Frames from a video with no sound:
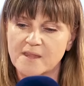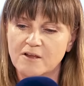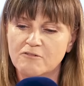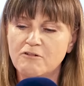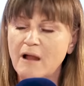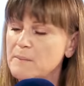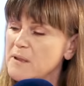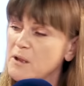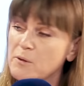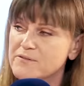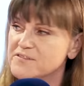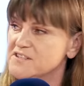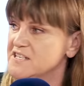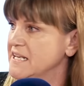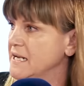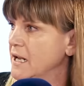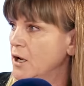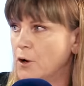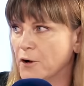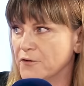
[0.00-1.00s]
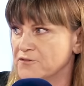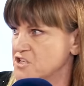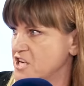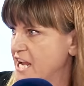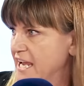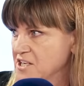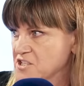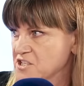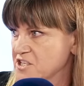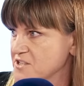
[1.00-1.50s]
Ramy, we've seen a lot of
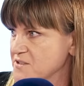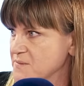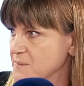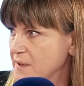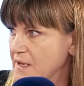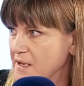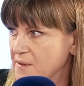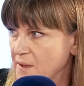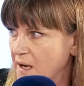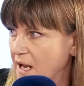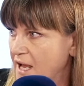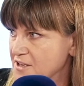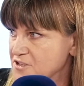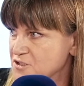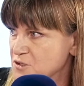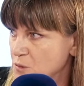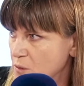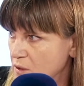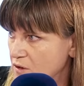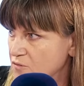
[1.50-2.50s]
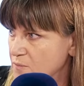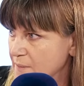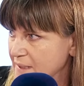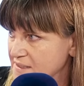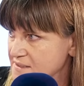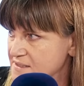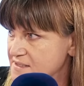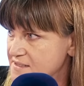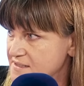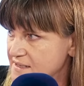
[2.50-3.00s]
changes in the last 12
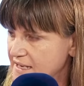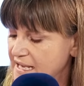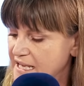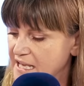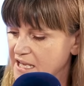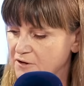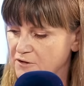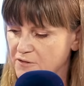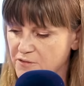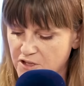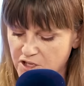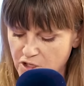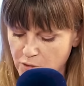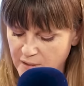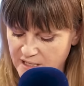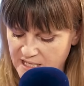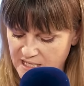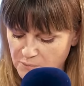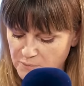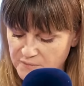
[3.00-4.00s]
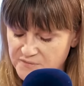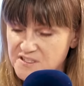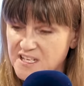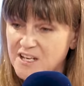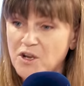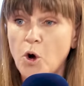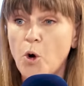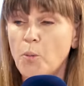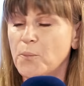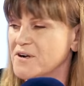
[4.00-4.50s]
months here in the UAE. We've
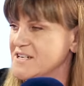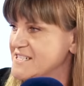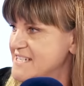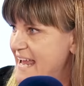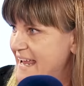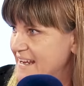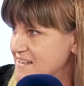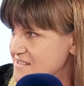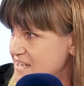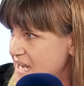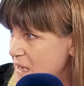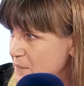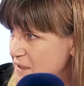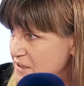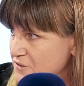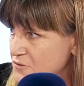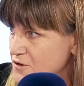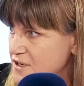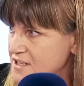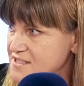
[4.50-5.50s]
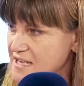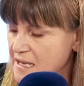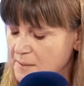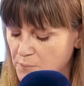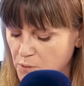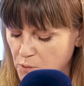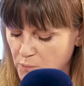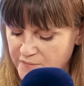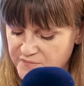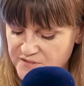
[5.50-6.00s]
seen corporate tax come in, for
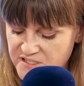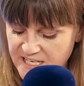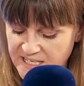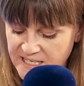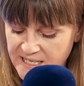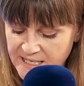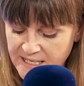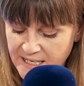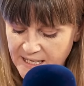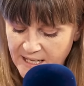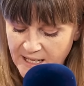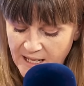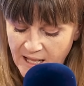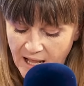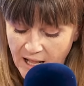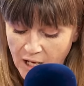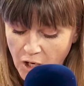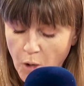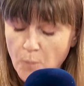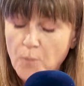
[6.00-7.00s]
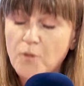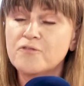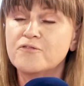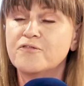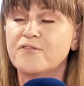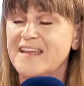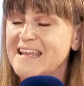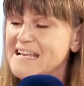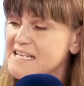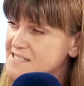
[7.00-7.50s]
example. We've seen a lot more
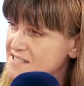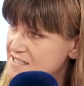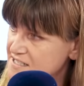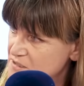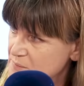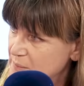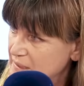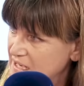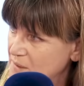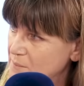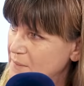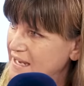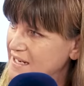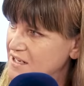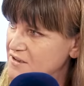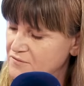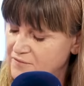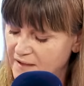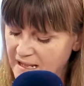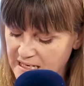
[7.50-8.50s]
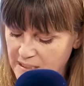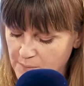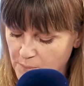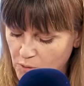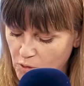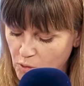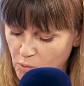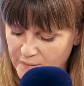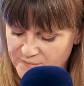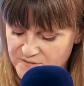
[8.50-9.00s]
visas being made
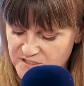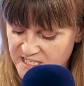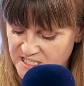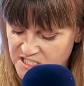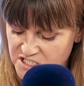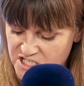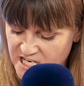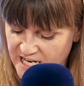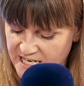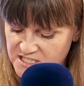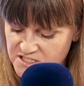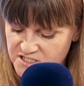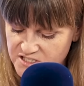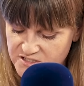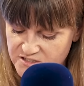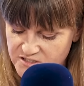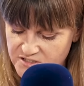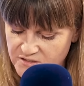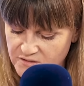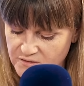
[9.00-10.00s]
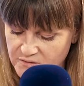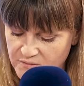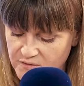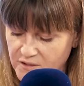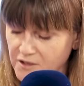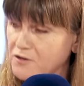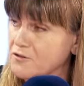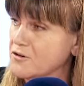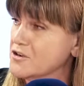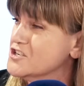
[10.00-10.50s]
available. We've seen changes to
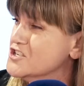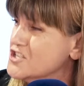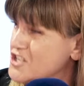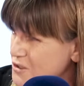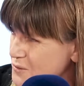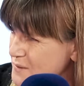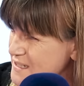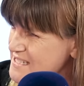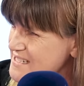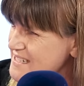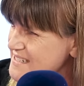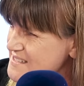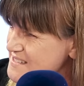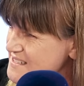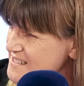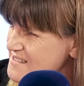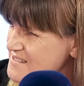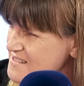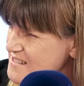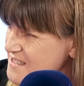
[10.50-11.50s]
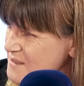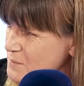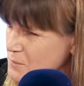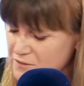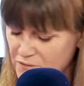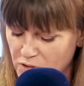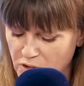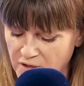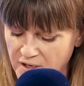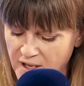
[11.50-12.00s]
the gratuity system.
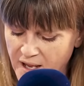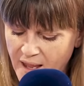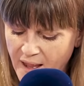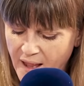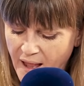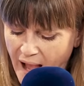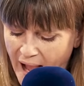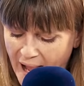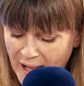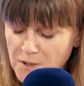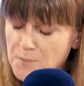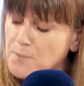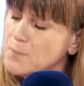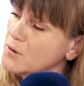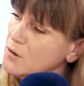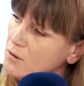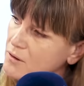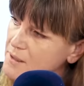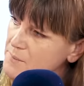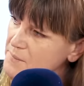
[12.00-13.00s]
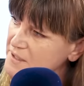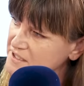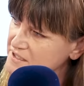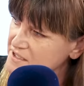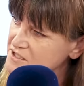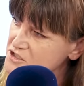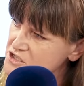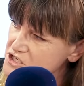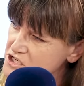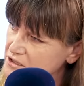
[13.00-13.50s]
We've got unemployment
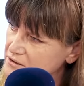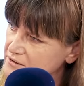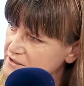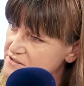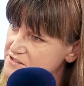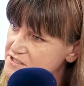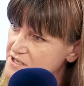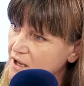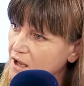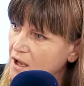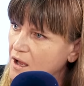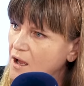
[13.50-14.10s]
insurance.